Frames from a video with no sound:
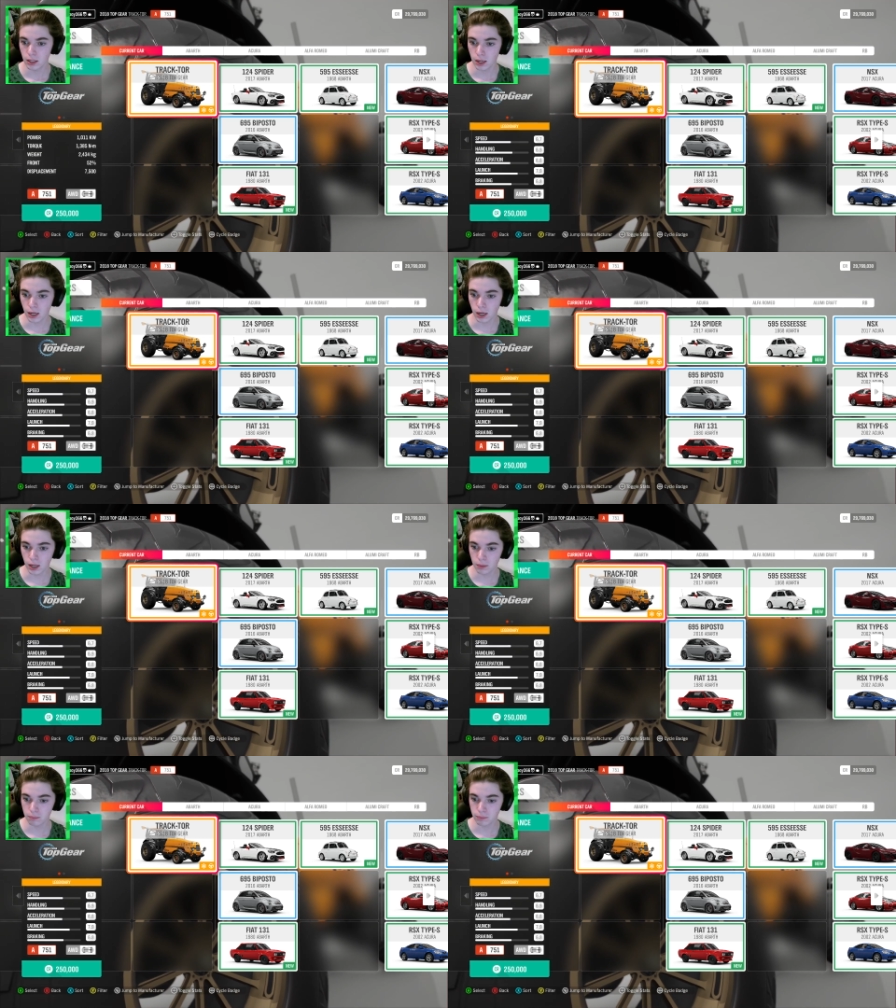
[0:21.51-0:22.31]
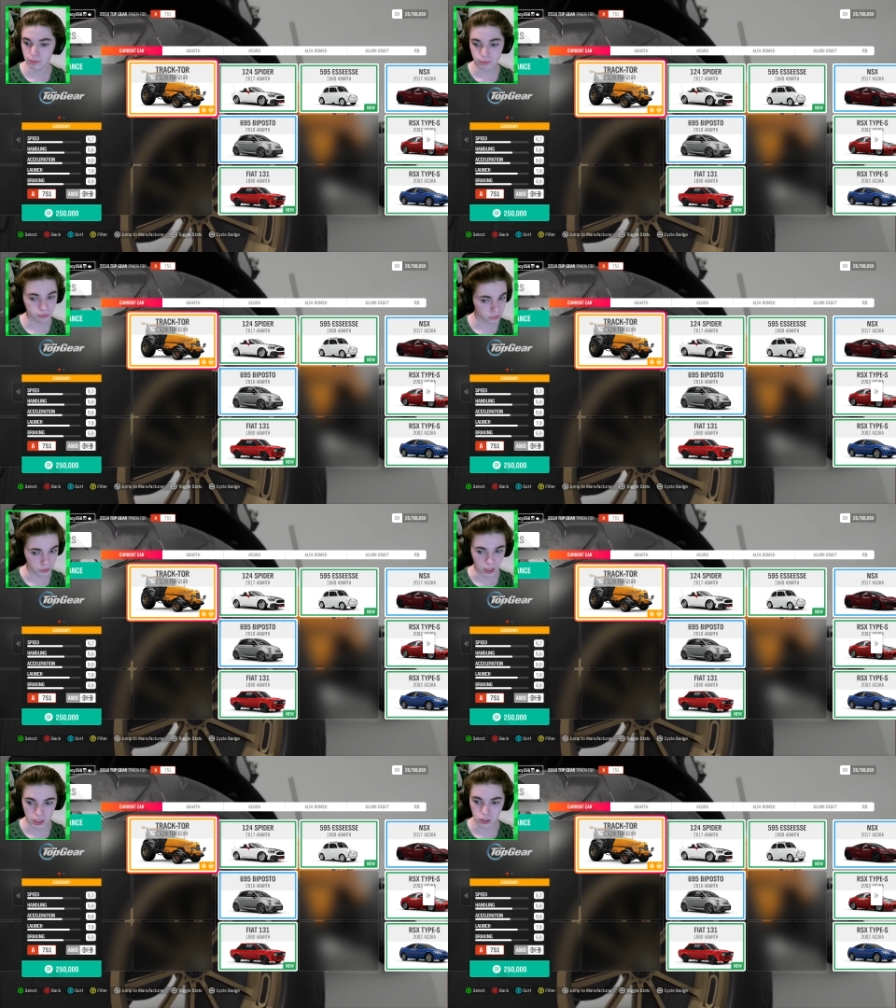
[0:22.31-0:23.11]
Um,
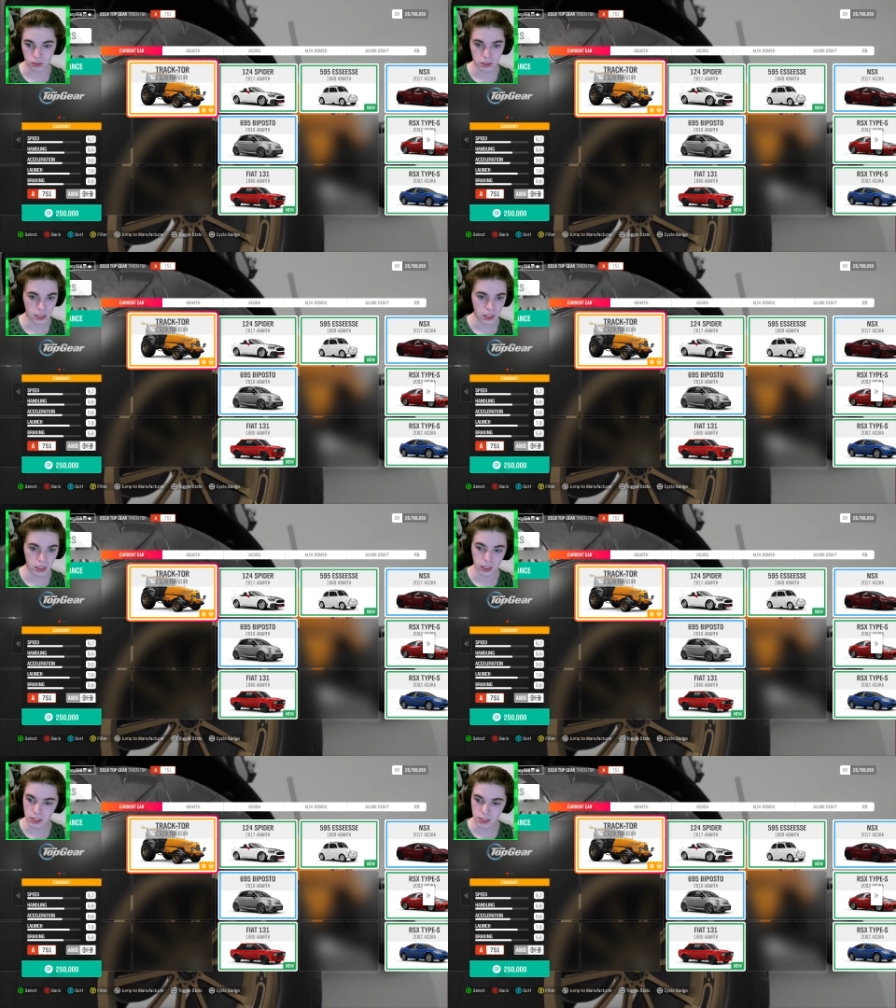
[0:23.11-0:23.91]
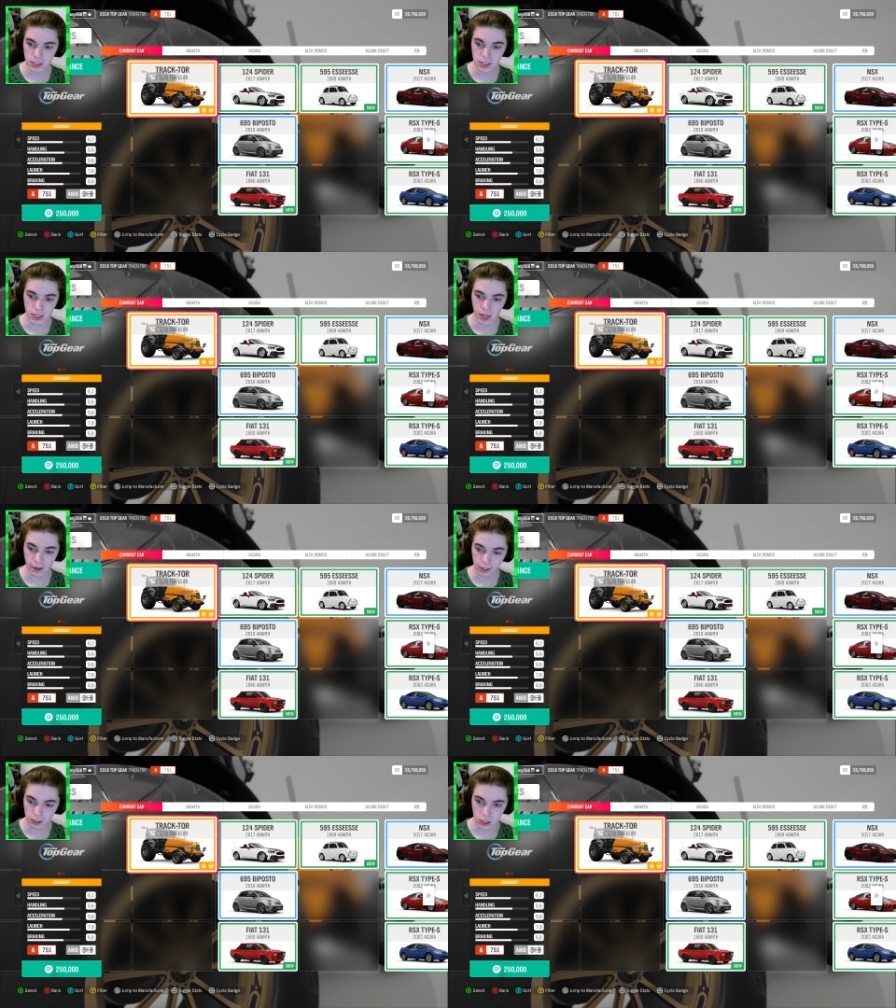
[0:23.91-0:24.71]
as you can see, it is an
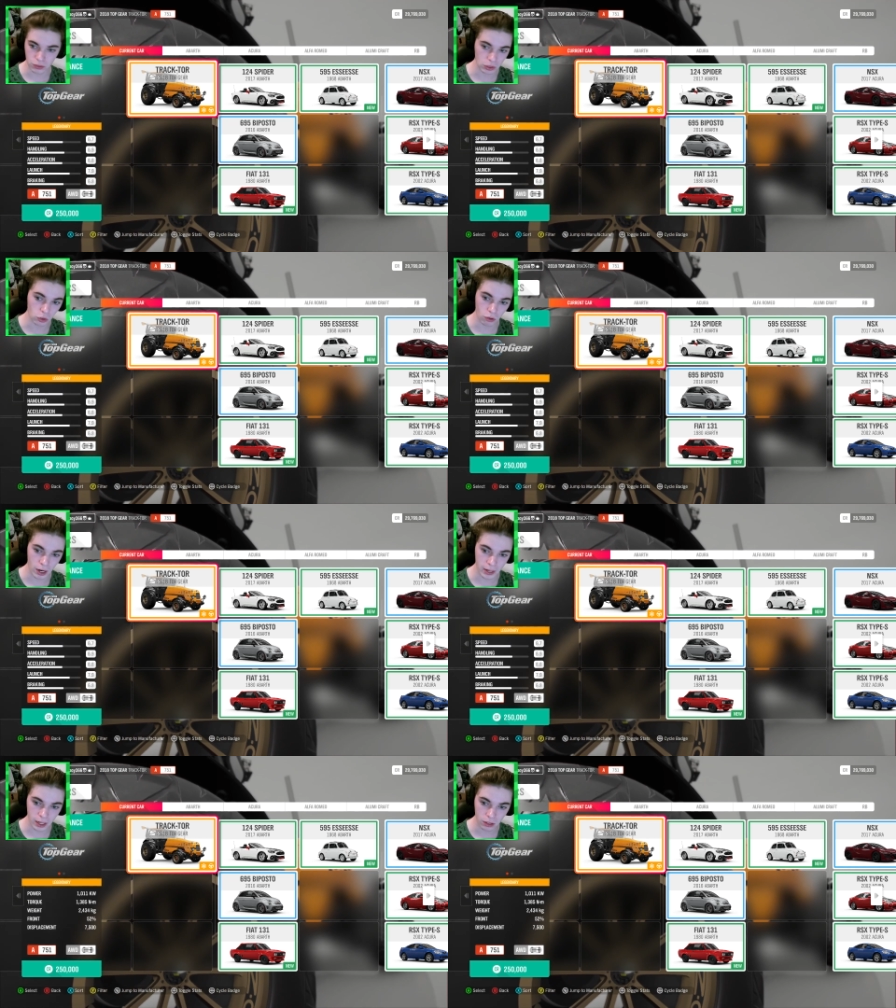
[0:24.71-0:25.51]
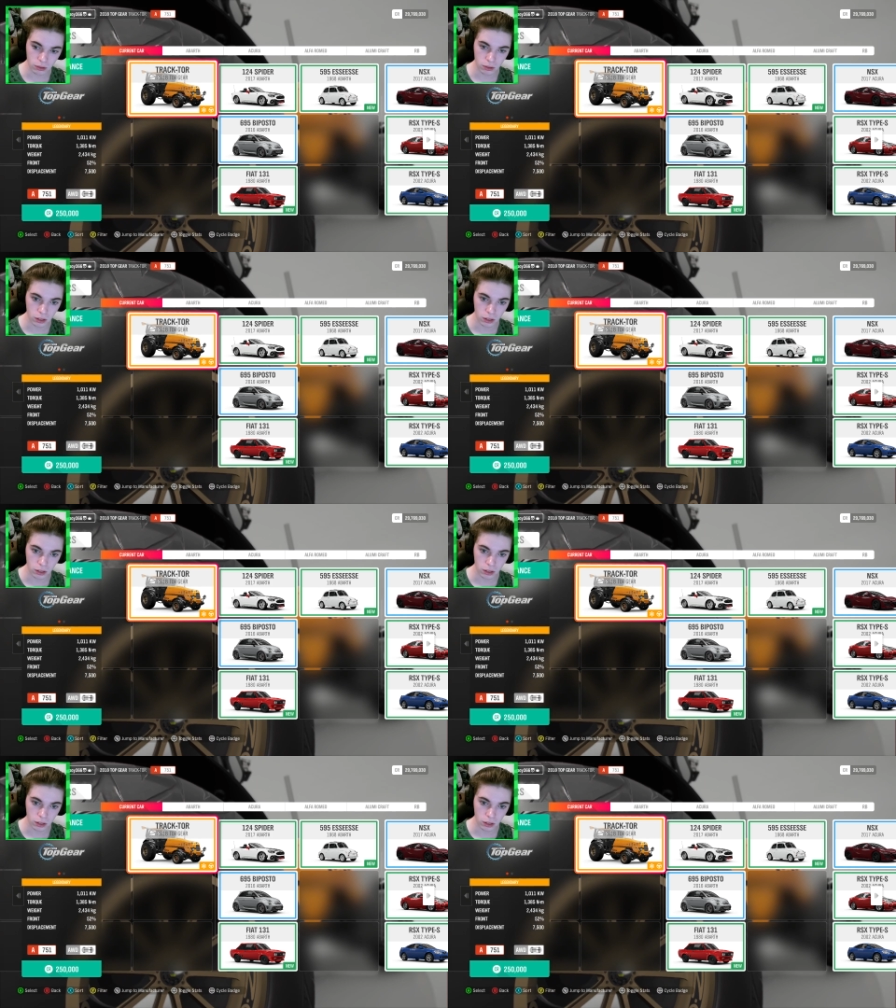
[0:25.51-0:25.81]
A-class vehicle right now.